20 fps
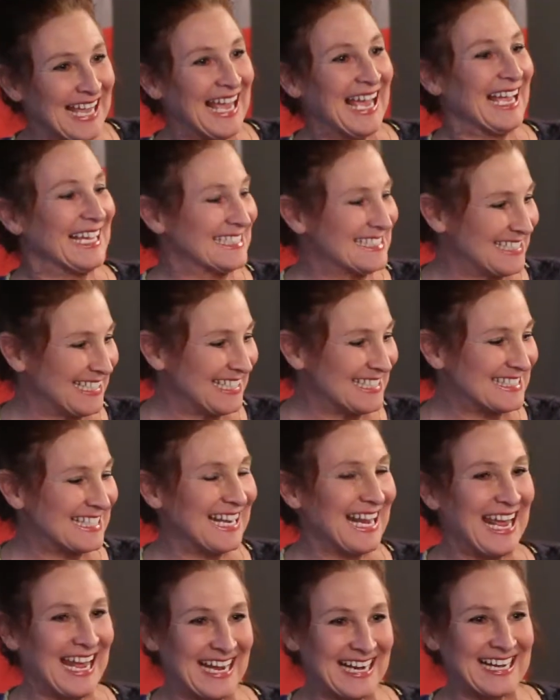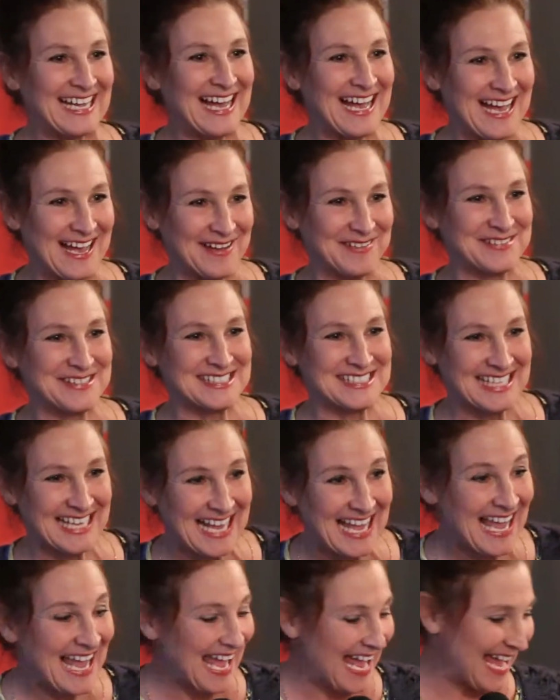and she's in handcuffs,
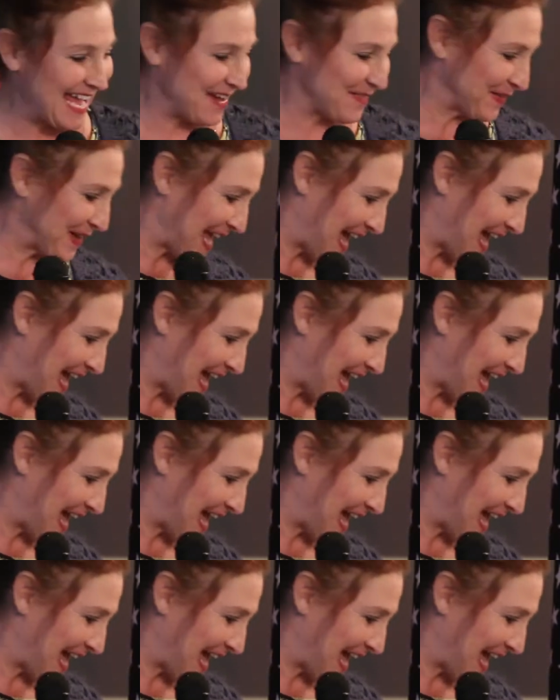and we